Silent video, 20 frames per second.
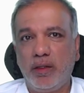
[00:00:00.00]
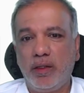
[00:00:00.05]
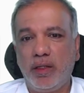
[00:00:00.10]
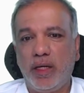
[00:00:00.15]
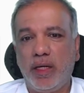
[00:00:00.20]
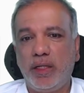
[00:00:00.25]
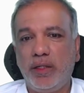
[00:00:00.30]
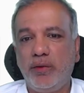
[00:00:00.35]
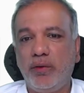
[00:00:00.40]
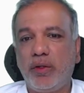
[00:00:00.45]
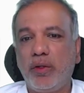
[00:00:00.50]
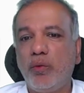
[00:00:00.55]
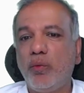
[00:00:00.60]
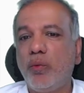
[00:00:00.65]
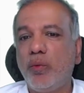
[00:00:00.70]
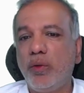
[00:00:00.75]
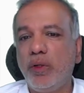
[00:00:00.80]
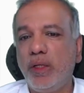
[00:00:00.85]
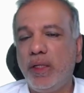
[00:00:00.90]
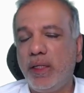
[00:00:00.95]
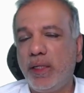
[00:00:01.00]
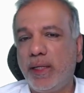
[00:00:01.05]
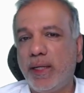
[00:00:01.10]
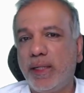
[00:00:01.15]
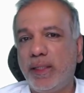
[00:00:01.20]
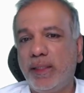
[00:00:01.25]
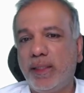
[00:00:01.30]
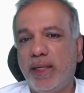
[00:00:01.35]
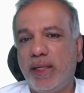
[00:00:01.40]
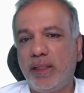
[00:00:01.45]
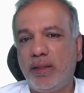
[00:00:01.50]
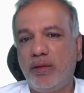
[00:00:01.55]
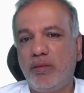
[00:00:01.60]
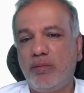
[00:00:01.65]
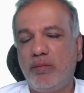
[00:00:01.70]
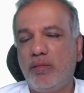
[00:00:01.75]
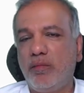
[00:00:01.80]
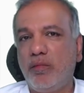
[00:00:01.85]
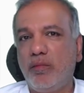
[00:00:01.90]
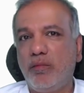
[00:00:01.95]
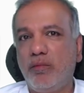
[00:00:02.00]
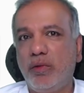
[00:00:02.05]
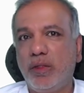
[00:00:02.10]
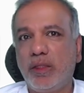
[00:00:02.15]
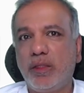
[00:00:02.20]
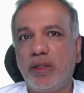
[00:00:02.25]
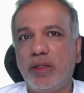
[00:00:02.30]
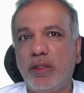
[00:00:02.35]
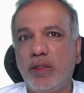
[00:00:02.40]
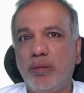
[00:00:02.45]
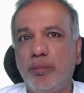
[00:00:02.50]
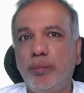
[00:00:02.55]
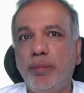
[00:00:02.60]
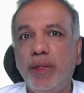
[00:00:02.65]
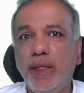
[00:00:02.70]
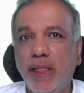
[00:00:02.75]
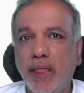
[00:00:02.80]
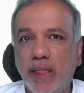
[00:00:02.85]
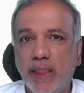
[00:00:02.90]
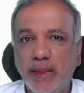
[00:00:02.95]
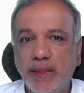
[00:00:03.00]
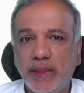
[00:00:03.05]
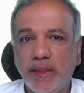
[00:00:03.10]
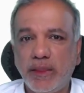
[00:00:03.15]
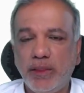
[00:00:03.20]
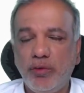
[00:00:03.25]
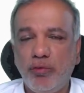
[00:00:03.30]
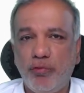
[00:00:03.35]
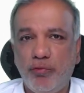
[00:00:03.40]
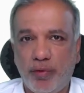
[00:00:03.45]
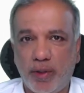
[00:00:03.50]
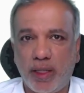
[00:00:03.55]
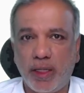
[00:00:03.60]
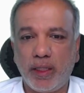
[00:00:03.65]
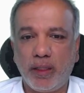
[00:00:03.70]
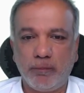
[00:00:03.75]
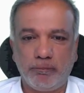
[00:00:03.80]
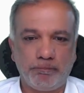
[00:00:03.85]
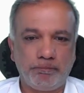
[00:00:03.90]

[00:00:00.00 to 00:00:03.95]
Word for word: and you can only get that with a P N G file.